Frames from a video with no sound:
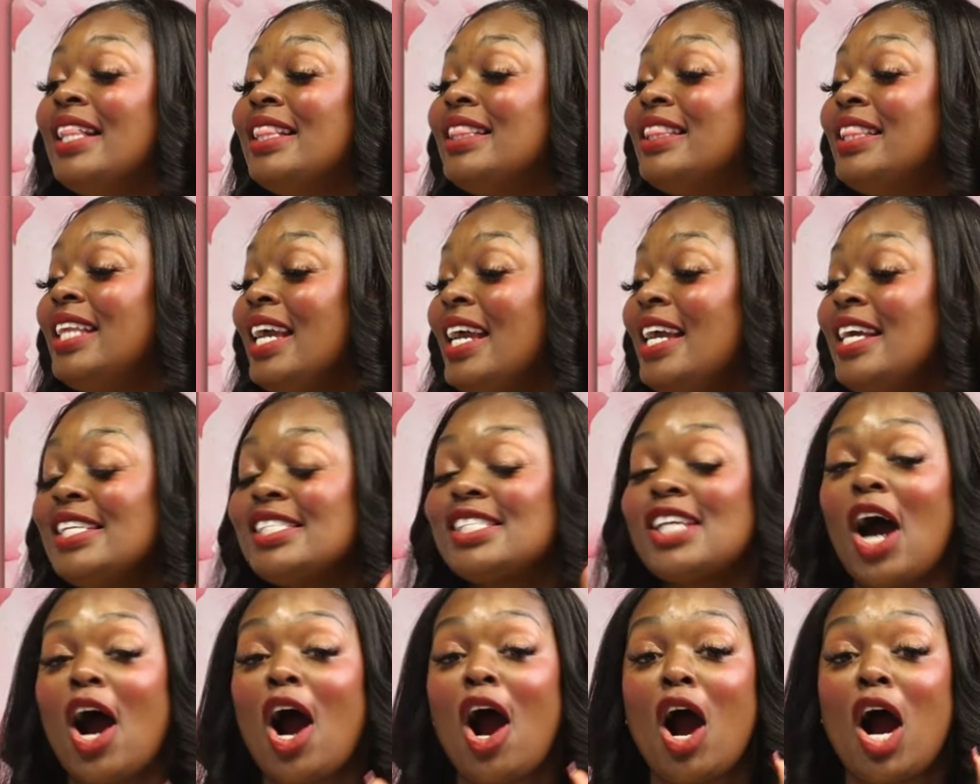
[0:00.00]

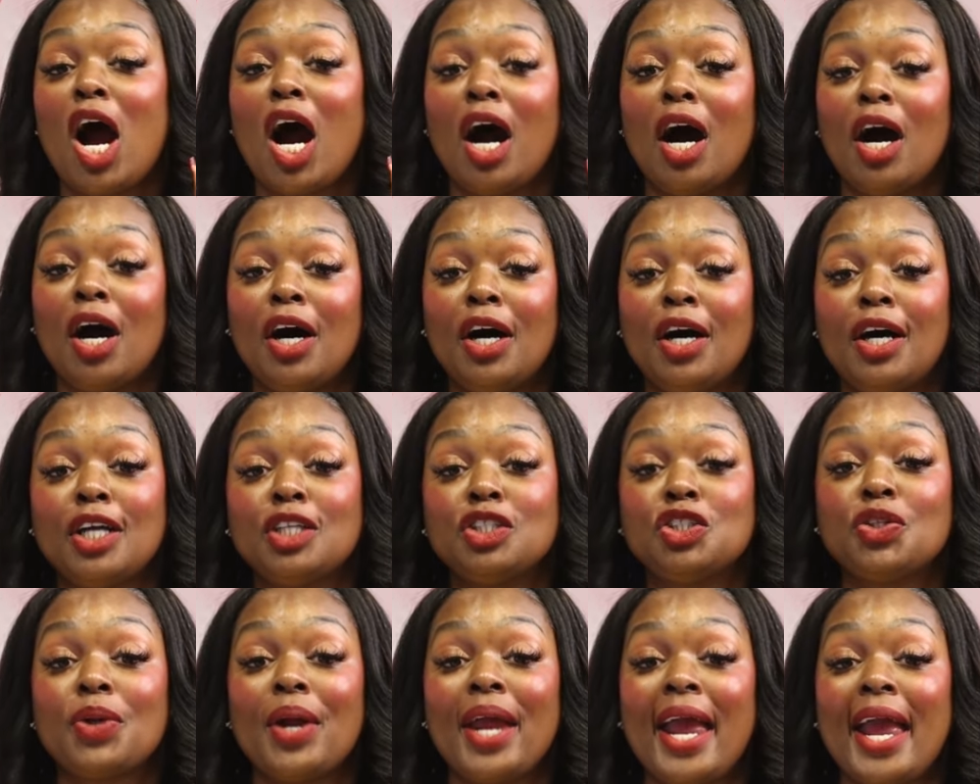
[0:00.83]
These are
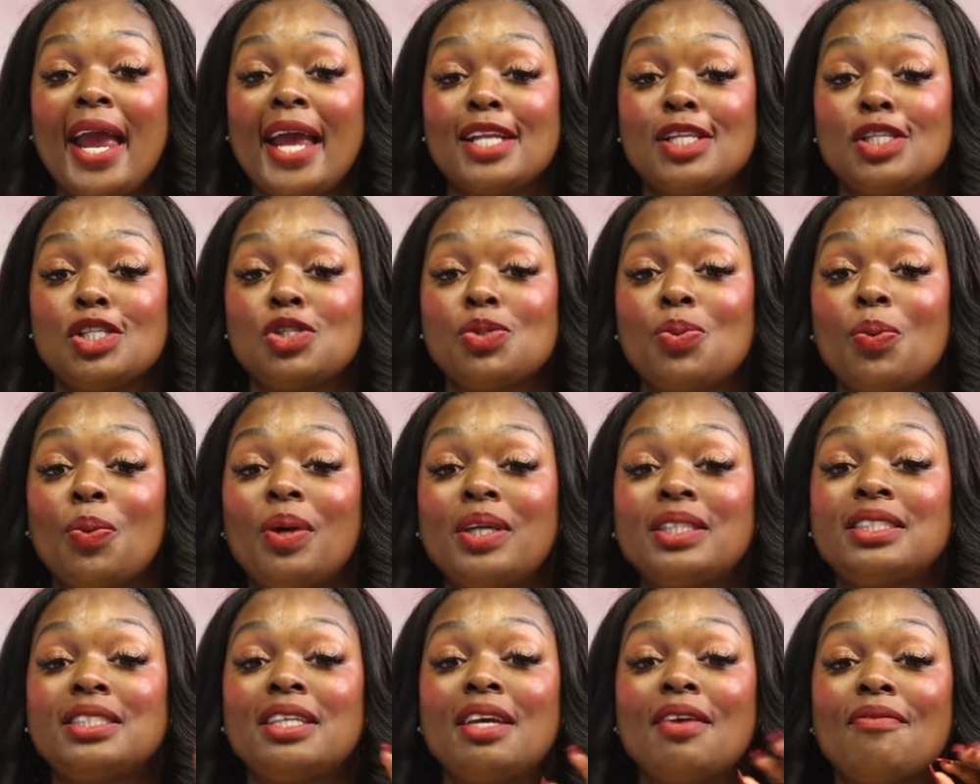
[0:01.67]

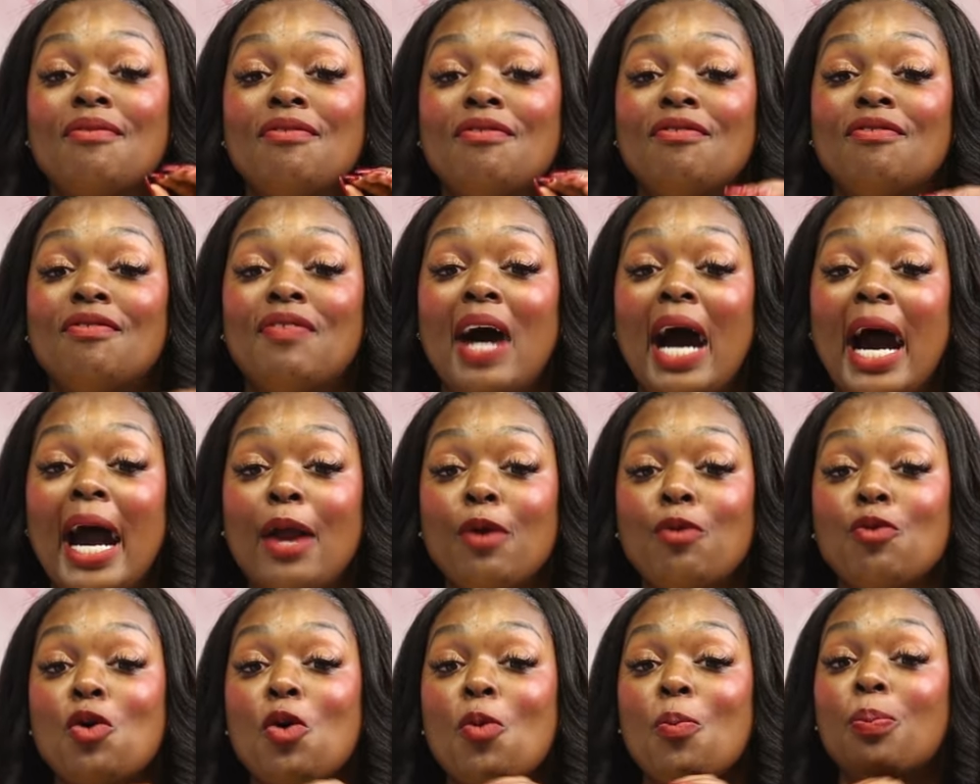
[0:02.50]
120
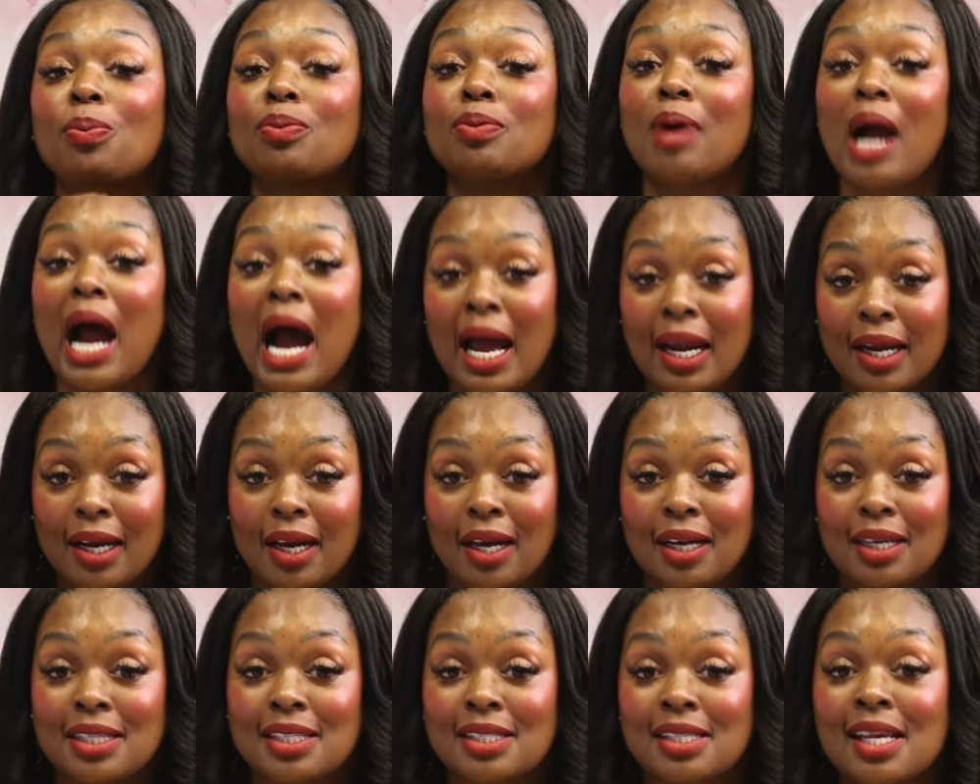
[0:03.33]
viral
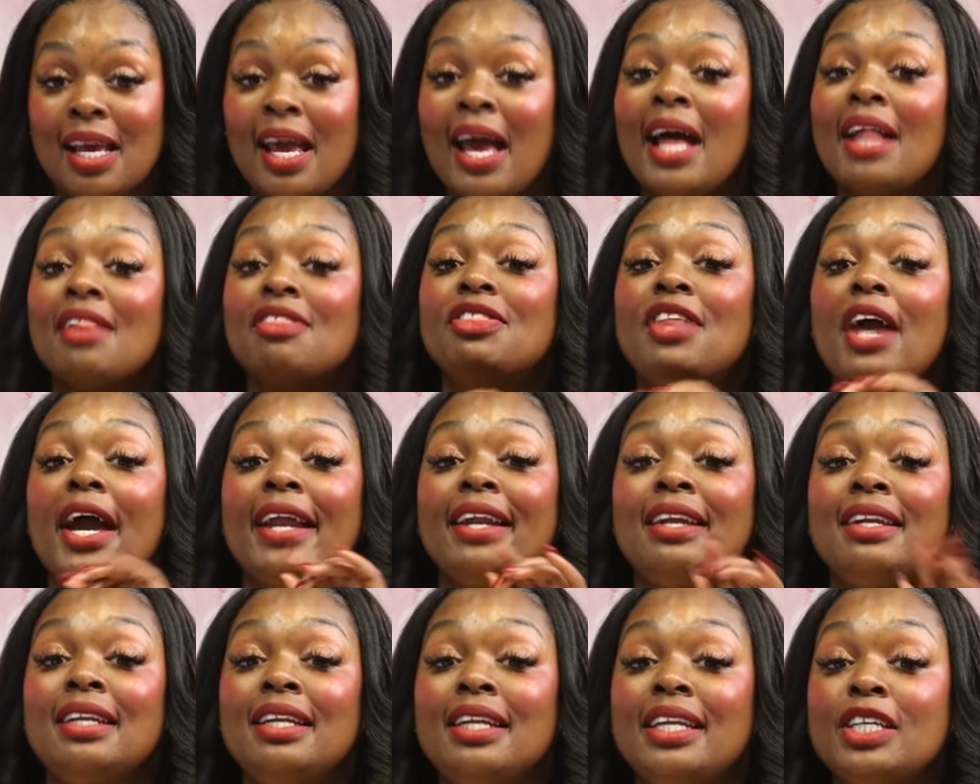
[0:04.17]
products
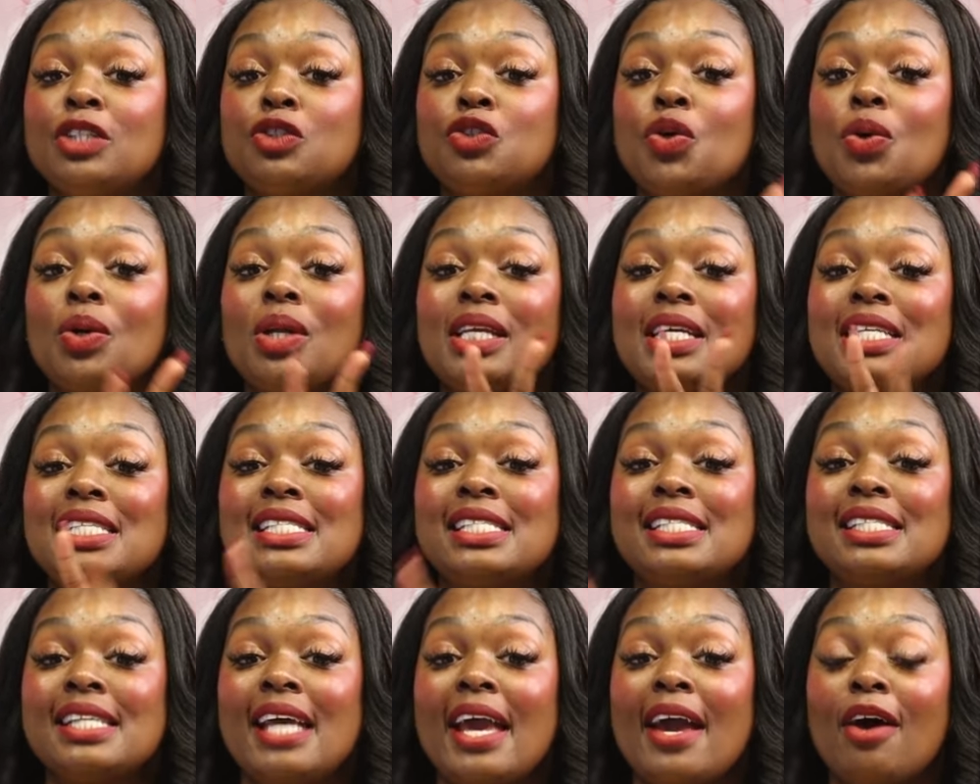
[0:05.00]
that literally
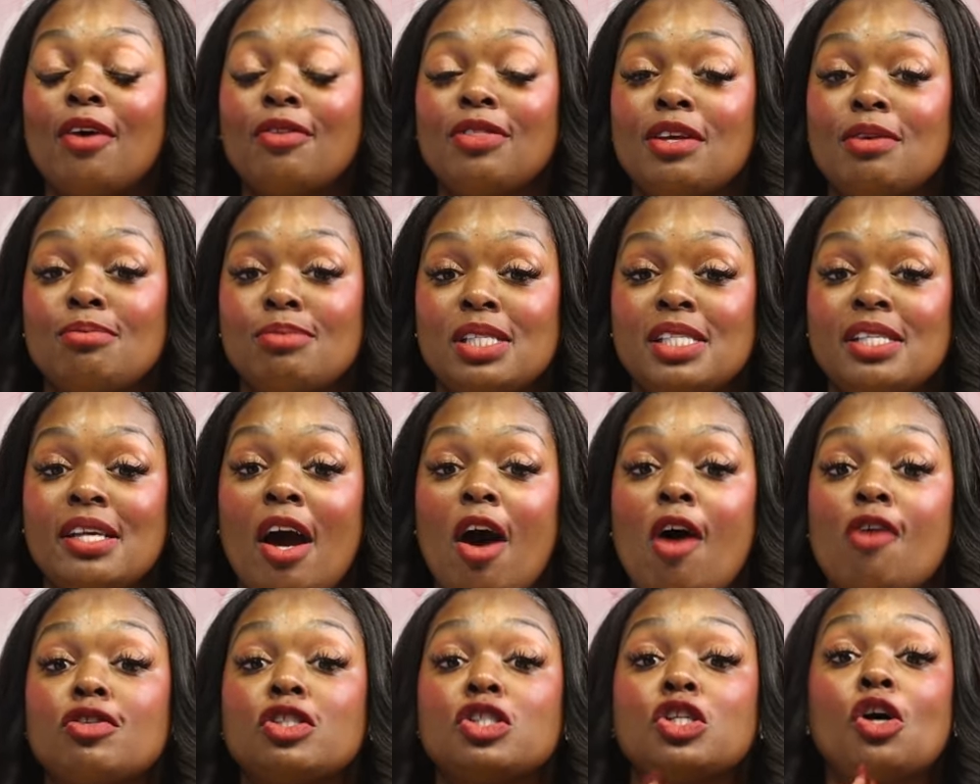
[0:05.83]
sell
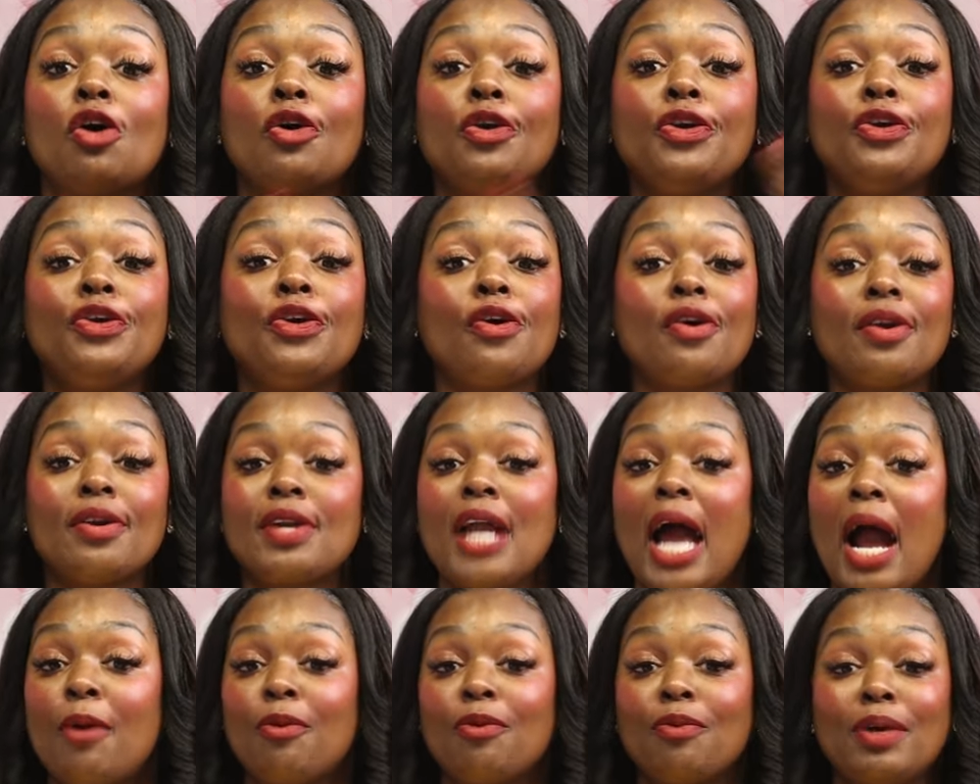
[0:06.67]
themselves. So you're
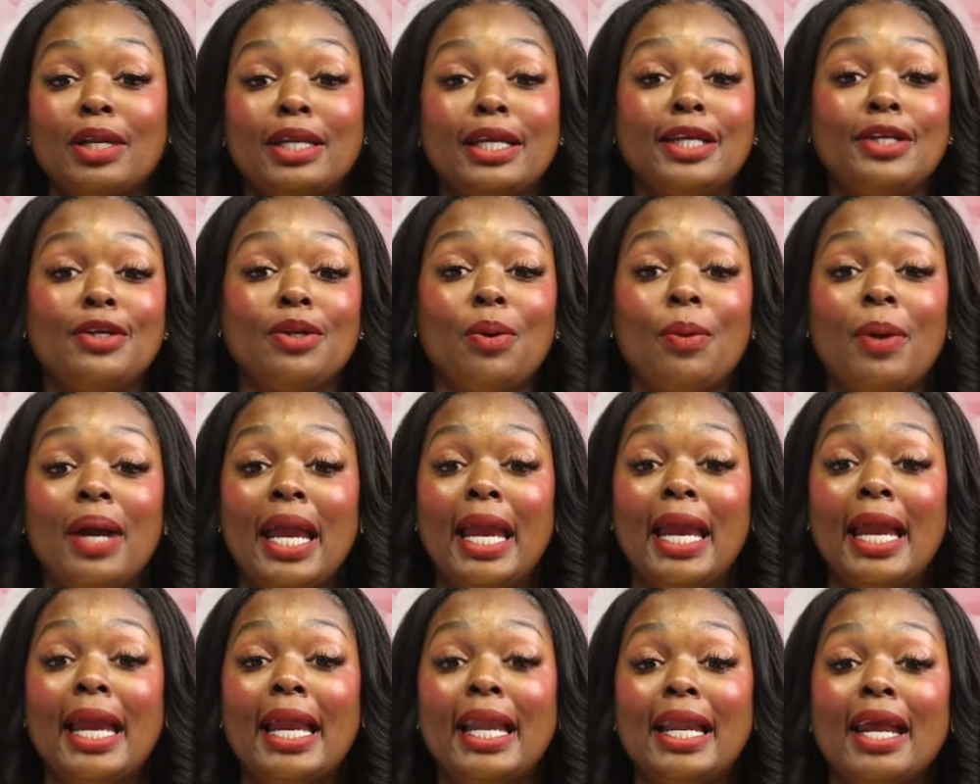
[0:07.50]
not really
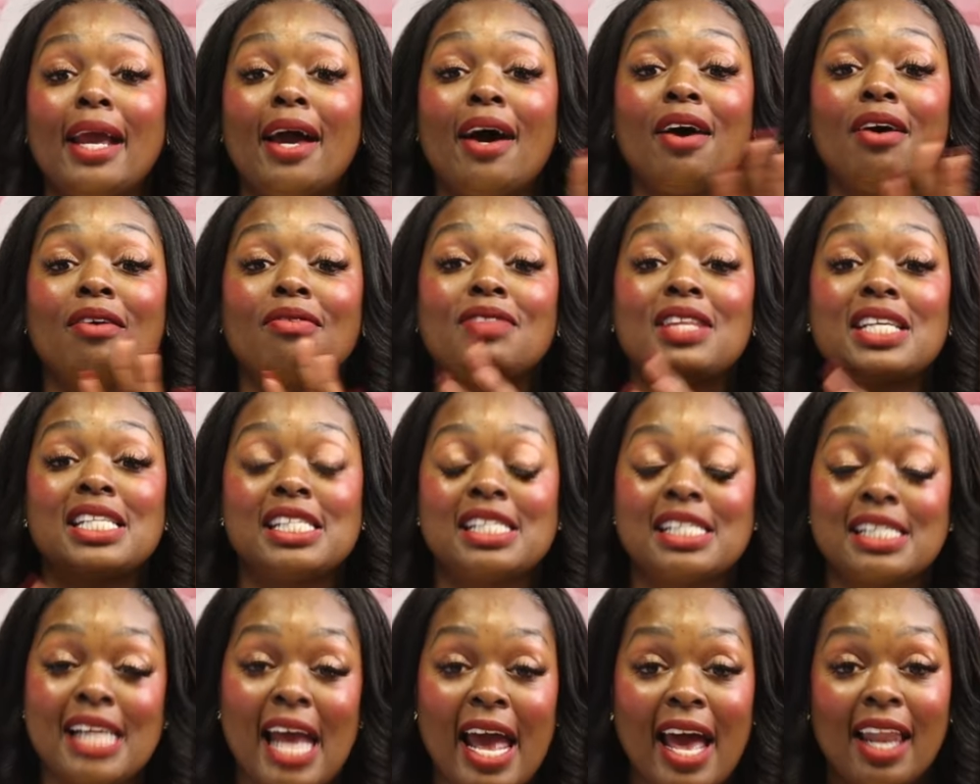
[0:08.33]
doing any of the
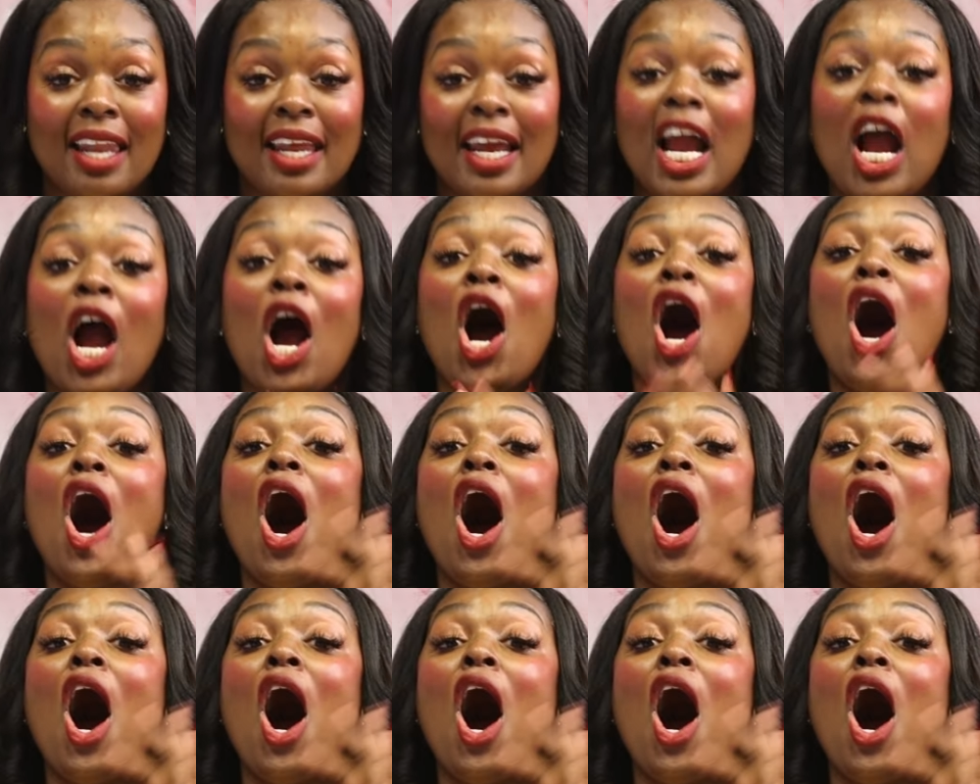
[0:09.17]
selling.